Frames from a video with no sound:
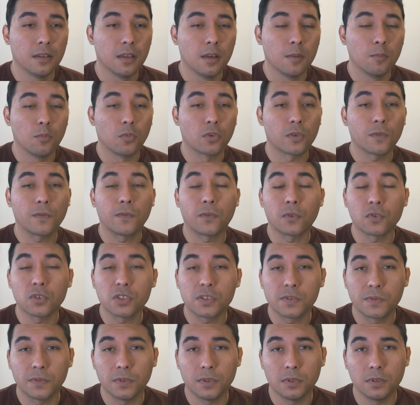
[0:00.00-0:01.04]
more
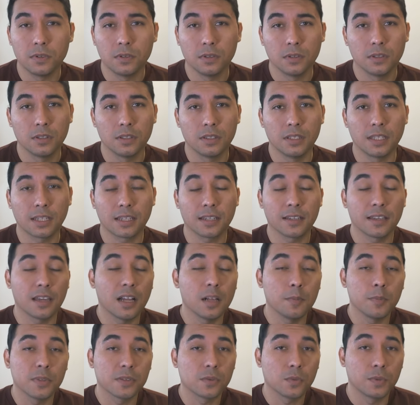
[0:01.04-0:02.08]
forceful, that can
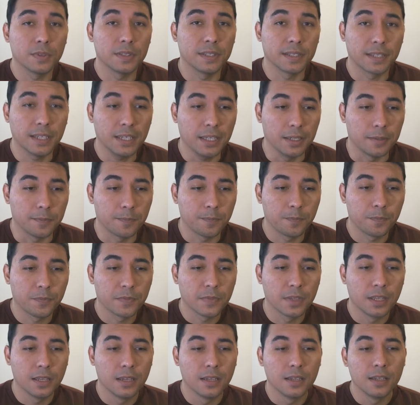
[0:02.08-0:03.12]
help us win the game.
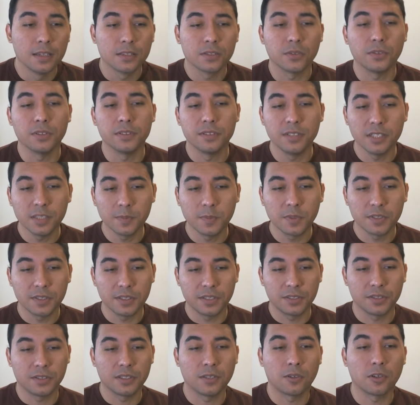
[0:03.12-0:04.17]
So in this
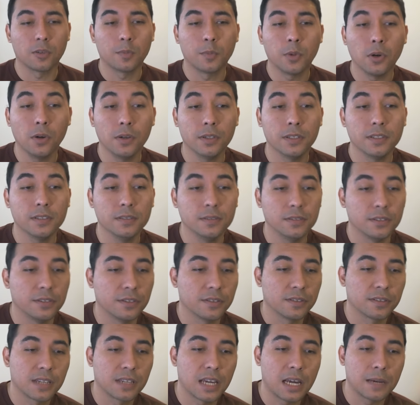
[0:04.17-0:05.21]
position, our opponent
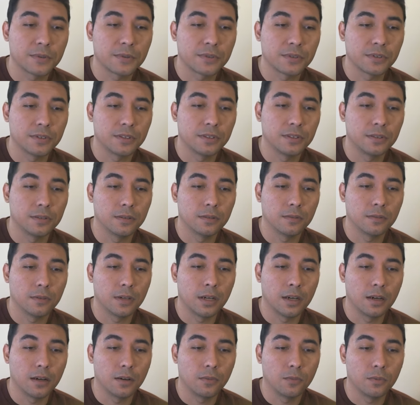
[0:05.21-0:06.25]
just captured
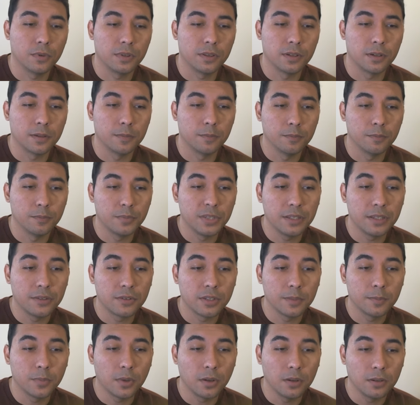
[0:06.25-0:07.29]
with their
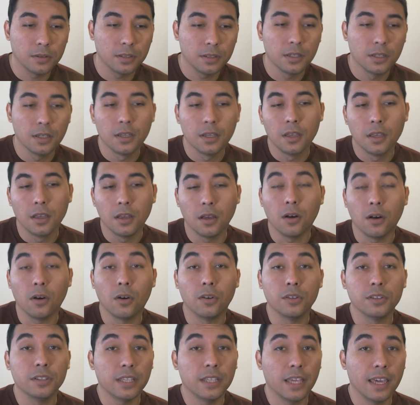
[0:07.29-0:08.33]
b3 pawn
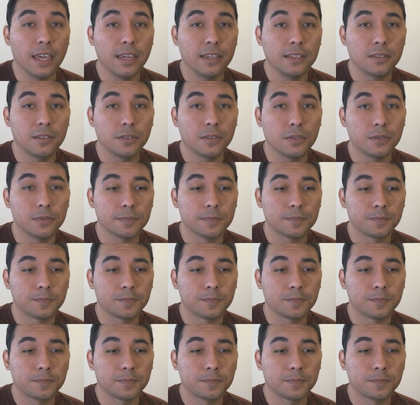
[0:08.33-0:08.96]
on a2.